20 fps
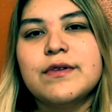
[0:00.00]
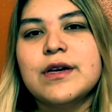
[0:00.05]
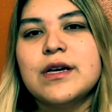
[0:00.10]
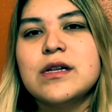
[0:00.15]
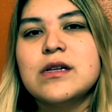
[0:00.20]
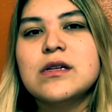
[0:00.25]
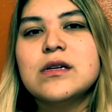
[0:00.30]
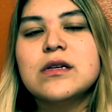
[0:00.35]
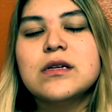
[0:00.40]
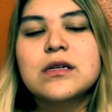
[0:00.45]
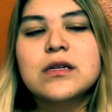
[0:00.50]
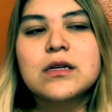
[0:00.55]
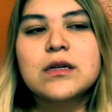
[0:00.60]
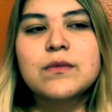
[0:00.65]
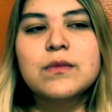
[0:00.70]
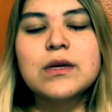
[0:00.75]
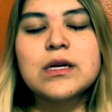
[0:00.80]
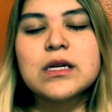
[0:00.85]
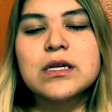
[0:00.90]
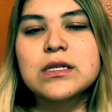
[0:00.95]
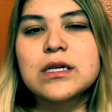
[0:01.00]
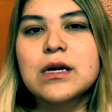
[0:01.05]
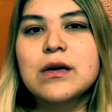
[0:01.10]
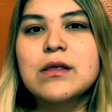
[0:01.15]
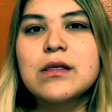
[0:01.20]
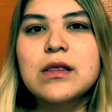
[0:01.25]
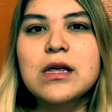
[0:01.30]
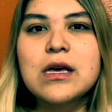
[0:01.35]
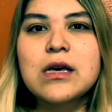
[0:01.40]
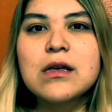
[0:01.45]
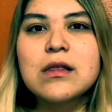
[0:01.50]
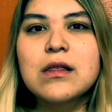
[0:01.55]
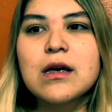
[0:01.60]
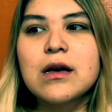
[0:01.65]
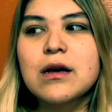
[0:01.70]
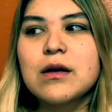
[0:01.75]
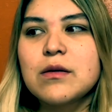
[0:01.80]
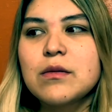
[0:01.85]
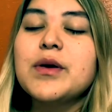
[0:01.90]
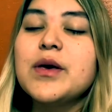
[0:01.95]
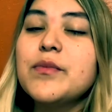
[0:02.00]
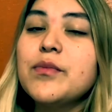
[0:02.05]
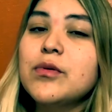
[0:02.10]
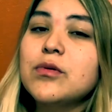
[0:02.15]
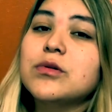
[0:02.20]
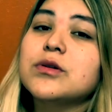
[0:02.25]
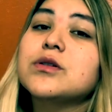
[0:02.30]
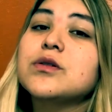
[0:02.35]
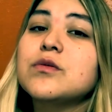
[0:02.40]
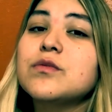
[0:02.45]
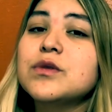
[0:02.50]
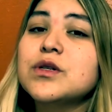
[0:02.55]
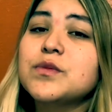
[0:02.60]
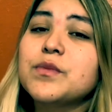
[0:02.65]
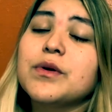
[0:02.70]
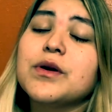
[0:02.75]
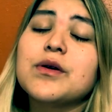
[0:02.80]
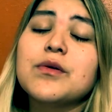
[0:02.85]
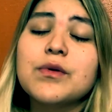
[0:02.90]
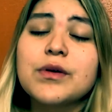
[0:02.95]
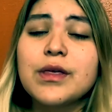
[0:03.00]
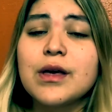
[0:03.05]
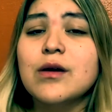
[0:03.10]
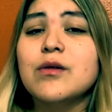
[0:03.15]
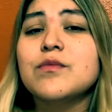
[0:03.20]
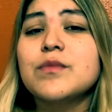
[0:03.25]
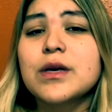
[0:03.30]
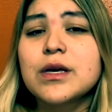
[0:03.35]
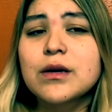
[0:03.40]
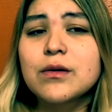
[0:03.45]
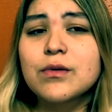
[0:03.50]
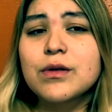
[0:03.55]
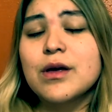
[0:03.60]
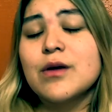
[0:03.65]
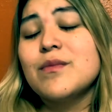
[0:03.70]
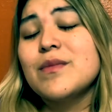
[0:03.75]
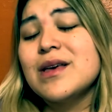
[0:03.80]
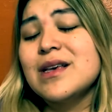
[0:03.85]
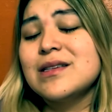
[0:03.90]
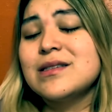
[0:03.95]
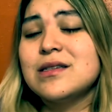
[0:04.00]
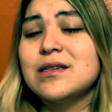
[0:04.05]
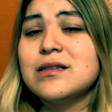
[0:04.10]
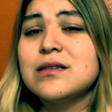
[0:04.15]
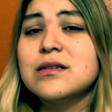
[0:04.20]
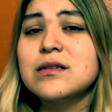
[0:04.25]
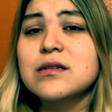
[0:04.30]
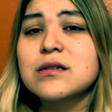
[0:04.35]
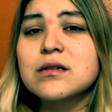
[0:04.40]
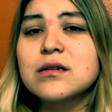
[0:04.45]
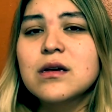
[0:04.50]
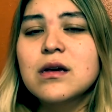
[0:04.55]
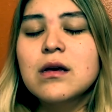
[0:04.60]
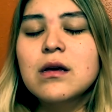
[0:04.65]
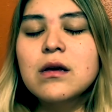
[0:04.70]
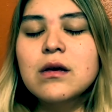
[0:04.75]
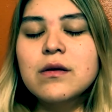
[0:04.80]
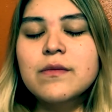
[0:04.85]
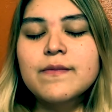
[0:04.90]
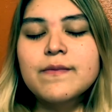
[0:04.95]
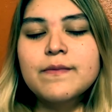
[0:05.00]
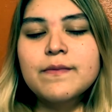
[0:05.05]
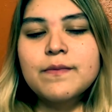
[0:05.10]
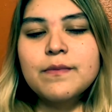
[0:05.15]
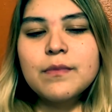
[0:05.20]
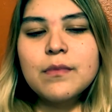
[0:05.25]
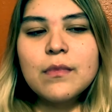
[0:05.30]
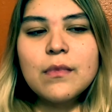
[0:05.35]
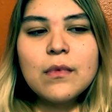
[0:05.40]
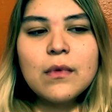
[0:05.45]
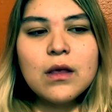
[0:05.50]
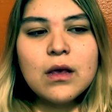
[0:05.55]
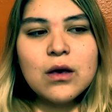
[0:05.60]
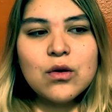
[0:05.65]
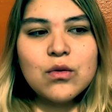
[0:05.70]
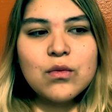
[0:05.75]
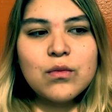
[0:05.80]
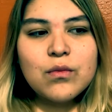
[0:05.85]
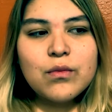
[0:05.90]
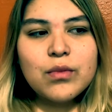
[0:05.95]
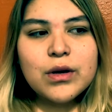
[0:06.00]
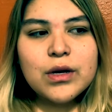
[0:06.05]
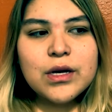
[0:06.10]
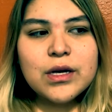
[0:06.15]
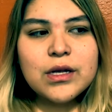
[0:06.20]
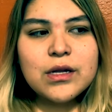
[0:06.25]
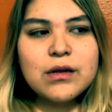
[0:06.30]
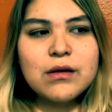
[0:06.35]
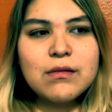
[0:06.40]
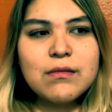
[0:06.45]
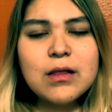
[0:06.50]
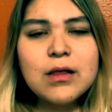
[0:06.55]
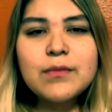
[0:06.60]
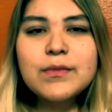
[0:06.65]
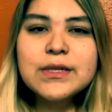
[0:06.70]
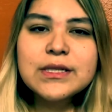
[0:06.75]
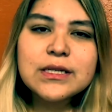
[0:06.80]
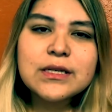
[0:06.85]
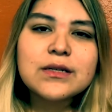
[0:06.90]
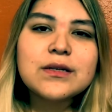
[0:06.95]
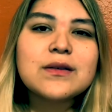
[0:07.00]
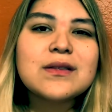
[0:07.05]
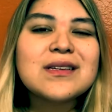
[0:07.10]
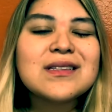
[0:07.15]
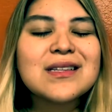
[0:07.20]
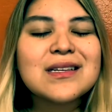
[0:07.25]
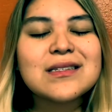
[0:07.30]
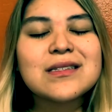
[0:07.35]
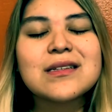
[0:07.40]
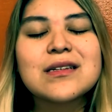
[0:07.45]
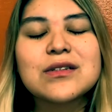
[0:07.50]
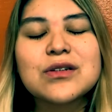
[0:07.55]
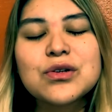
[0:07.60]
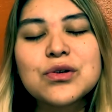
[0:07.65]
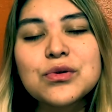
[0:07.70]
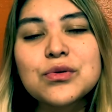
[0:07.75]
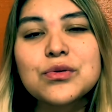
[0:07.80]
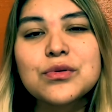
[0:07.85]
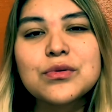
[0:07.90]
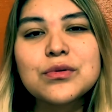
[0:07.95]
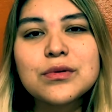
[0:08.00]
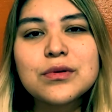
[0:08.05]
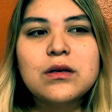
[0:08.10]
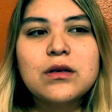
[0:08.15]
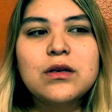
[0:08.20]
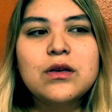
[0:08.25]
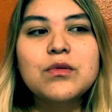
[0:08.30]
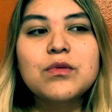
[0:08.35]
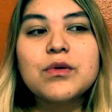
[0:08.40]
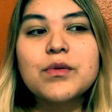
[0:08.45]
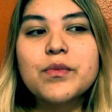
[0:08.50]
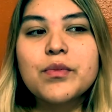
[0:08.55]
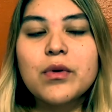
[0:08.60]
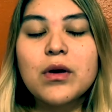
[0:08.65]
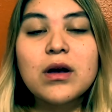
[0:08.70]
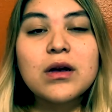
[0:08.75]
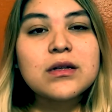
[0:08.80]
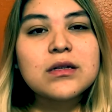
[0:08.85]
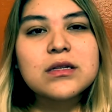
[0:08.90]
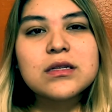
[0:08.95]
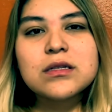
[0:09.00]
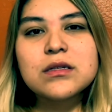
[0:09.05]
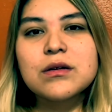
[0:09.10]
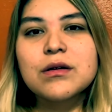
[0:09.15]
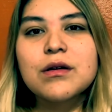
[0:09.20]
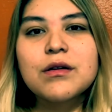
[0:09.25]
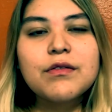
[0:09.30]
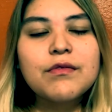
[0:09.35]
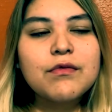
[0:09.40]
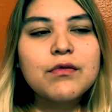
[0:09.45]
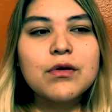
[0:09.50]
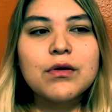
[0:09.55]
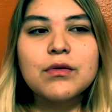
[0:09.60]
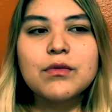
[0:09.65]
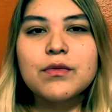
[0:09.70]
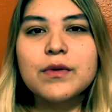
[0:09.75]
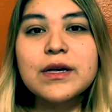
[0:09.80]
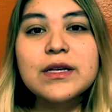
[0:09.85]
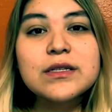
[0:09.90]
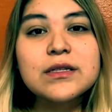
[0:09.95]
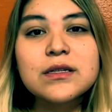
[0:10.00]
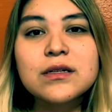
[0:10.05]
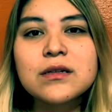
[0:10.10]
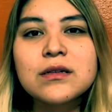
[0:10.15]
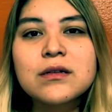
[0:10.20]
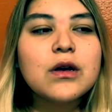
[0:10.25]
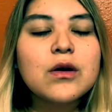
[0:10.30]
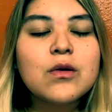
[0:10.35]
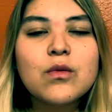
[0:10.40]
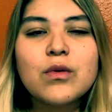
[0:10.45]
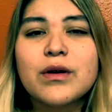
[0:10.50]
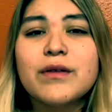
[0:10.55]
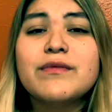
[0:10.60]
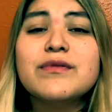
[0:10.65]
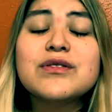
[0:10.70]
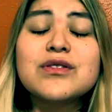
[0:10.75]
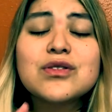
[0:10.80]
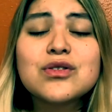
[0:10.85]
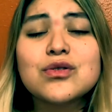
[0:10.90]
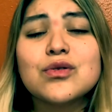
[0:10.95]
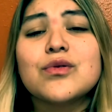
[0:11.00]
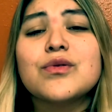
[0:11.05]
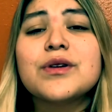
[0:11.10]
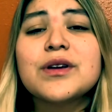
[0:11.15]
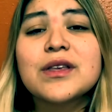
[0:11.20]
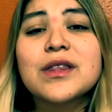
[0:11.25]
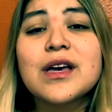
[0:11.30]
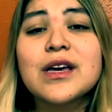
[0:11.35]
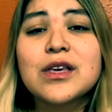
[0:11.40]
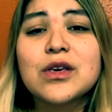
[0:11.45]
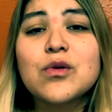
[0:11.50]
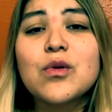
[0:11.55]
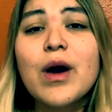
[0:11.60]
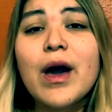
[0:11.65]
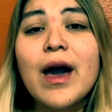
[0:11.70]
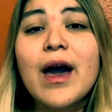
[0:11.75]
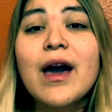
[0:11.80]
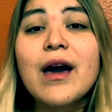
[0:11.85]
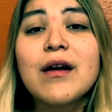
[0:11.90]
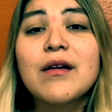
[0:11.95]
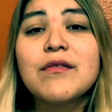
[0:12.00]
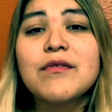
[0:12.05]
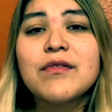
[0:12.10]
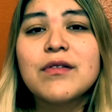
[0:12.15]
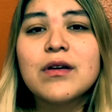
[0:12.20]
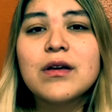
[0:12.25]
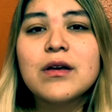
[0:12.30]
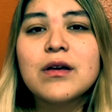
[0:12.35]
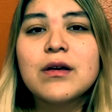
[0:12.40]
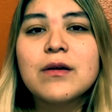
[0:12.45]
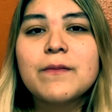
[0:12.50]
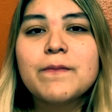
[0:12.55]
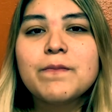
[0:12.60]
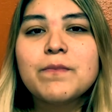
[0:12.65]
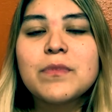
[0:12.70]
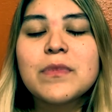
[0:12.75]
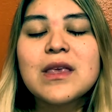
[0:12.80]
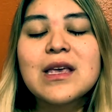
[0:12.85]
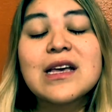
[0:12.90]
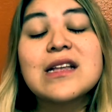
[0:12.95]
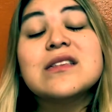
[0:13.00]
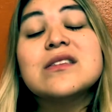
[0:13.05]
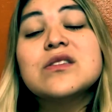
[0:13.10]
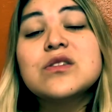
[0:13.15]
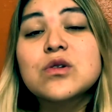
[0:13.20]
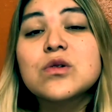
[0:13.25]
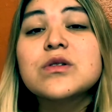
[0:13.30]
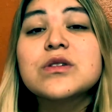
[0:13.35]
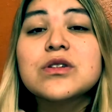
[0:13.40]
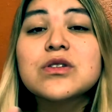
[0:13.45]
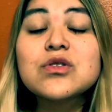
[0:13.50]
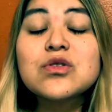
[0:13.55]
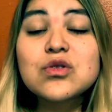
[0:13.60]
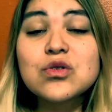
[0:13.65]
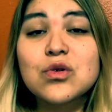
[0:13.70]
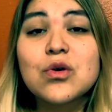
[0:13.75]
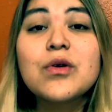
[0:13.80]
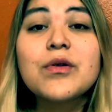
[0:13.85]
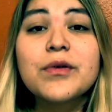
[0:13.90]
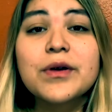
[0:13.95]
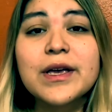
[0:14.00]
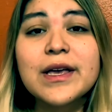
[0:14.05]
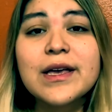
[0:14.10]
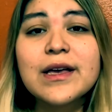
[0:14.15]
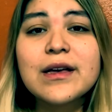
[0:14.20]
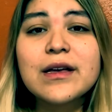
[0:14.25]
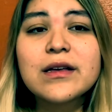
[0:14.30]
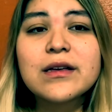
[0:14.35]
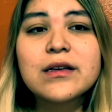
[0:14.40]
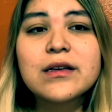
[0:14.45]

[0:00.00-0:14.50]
it, because I think that people were so much better without me, without my existence. But let me tell you that that's not true. You were brought on this earth for a reason. Whatever story that you have, it's your story.